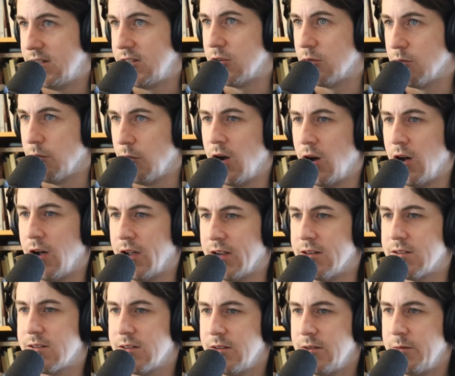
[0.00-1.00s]
in your
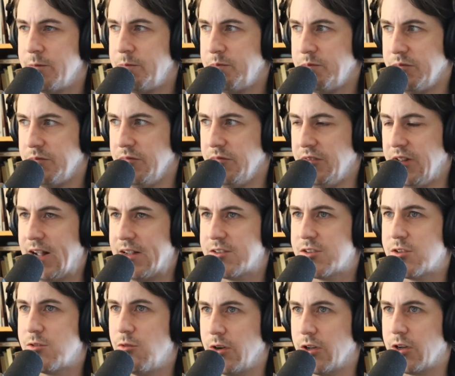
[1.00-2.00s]
mind, that's
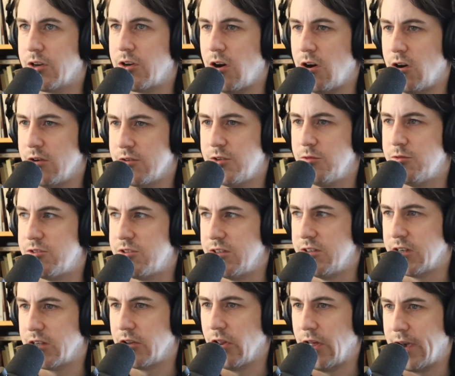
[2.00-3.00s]
going to cause you to
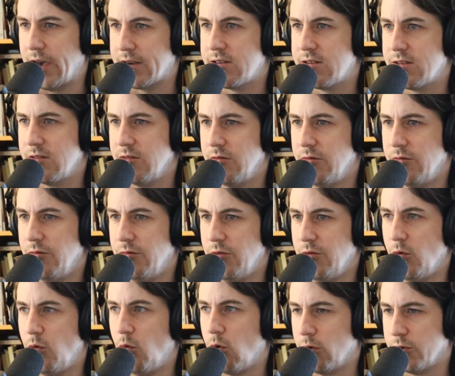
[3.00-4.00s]
neglect
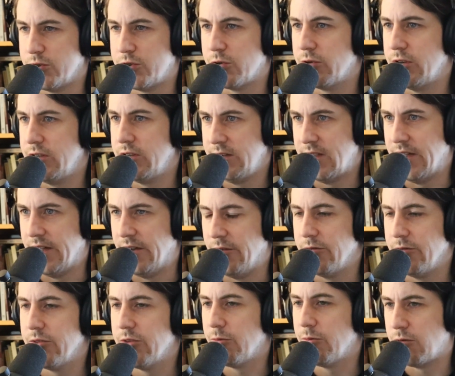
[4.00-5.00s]
the world you're in
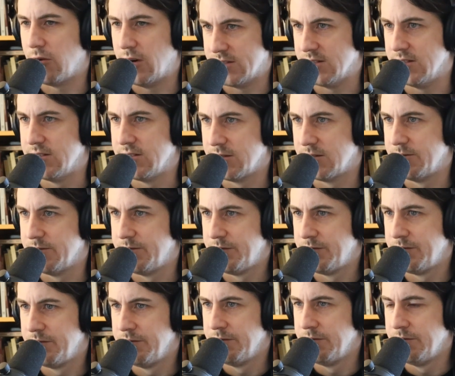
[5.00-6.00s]
now, the present.
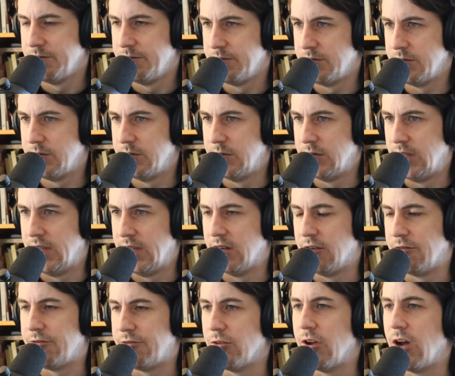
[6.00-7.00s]
And
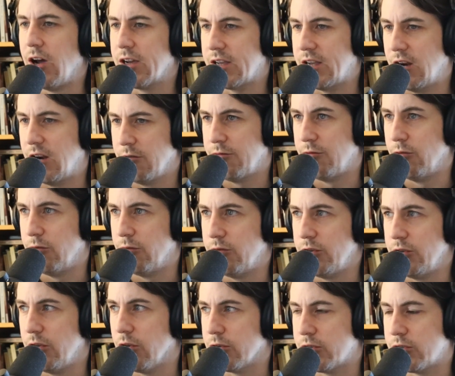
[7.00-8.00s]
if you're not careful,
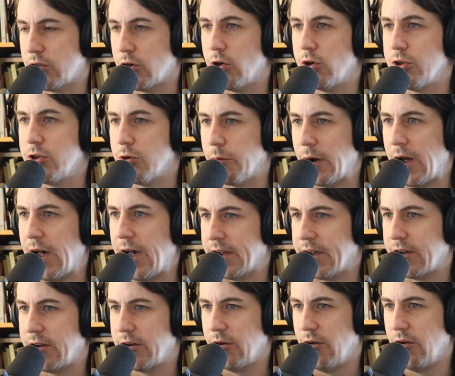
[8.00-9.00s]
you'll turn your
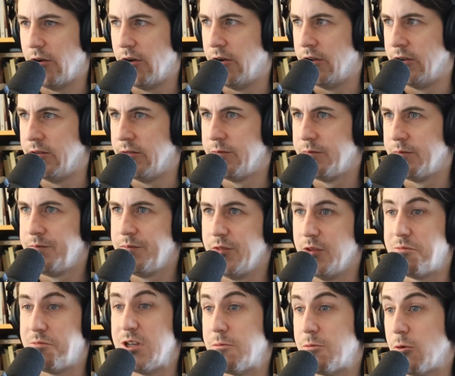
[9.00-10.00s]
back on
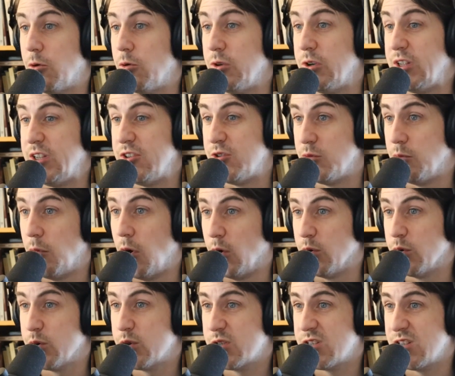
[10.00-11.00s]
the people who need you
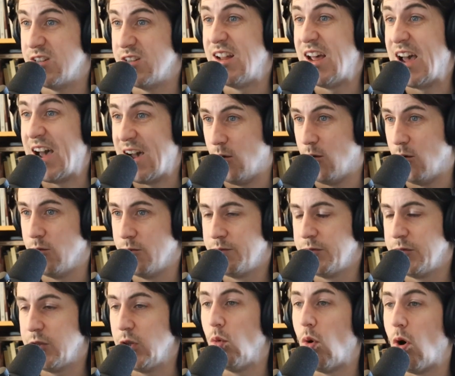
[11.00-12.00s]
most now.
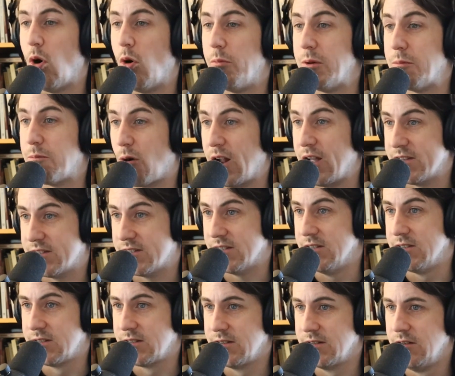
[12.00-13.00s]
You won't be
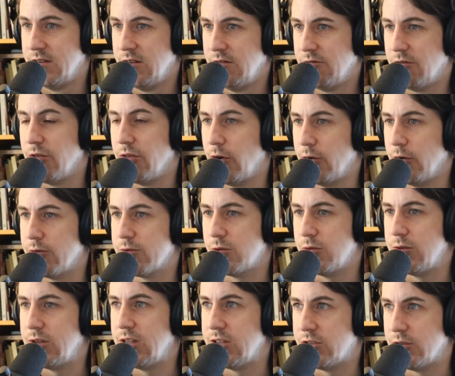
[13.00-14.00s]
present for those
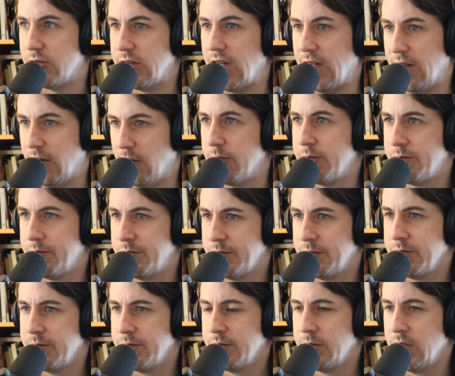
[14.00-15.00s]
who need you now.
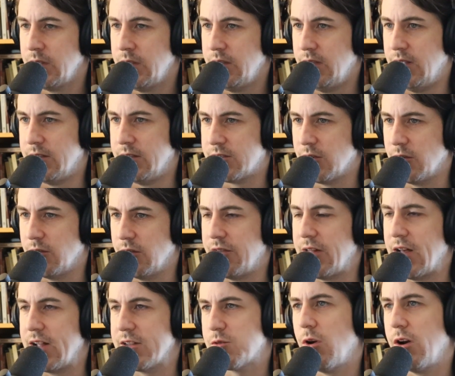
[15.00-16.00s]
And so
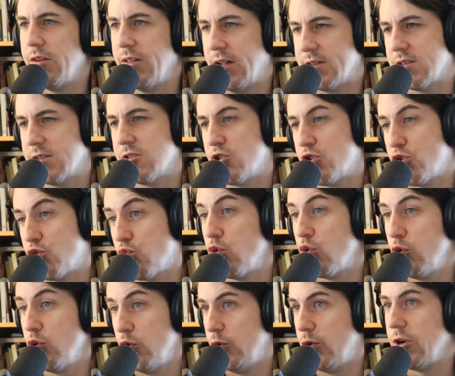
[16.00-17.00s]
that's why that's a
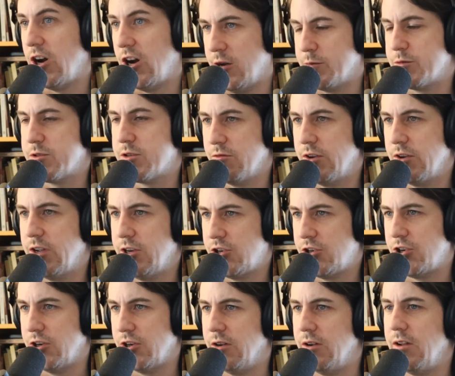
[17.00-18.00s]
shrewd
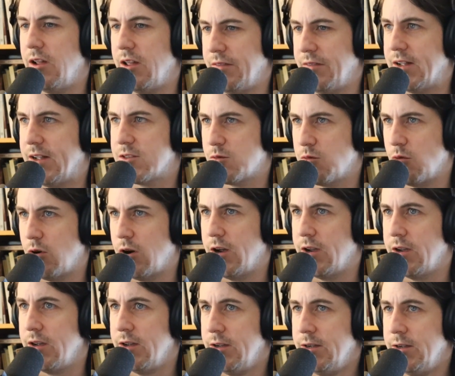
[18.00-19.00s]
observation. And that's
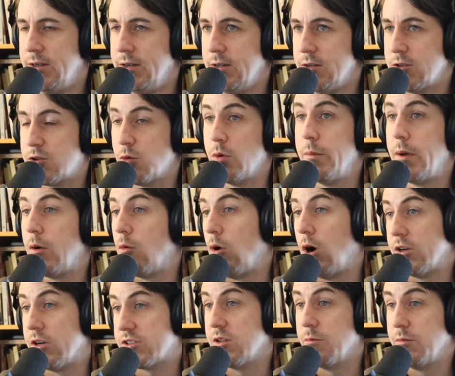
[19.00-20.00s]
why, so we may
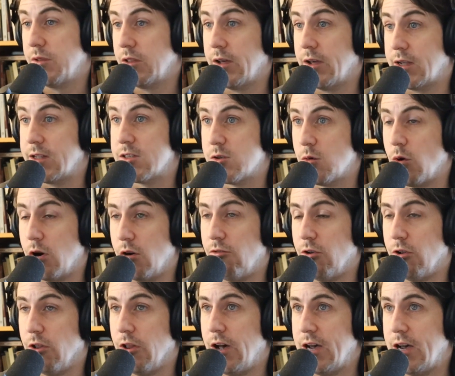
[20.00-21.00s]
watch something like It's a
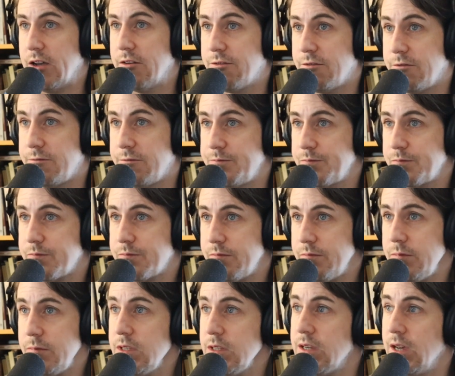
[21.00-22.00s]
Wonderful Life
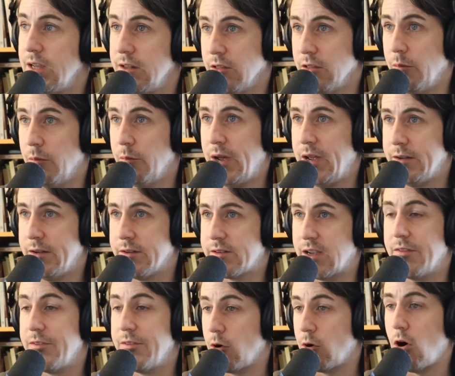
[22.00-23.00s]
and lament,
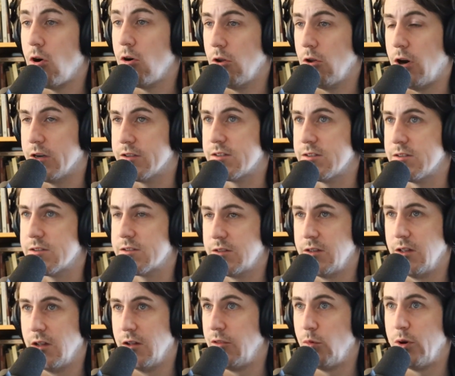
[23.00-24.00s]
and there are losses.
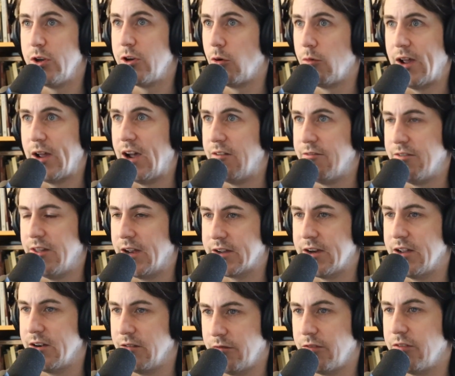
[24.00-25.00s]
Yeah, we don't have that
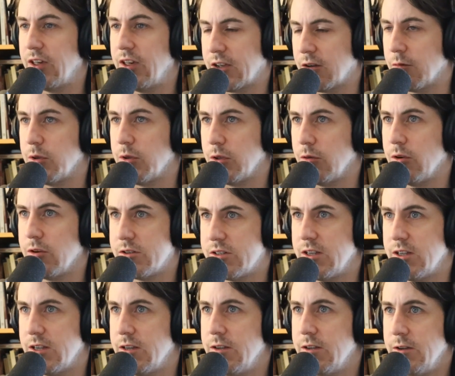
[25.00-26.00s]
kind of thick
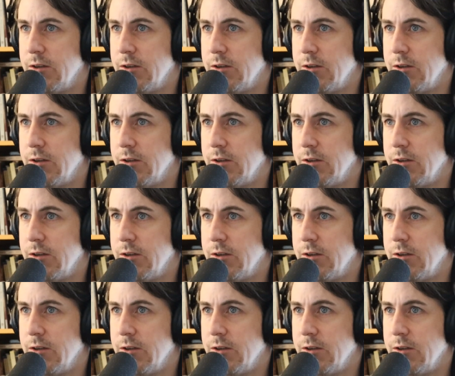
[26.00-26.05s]
community,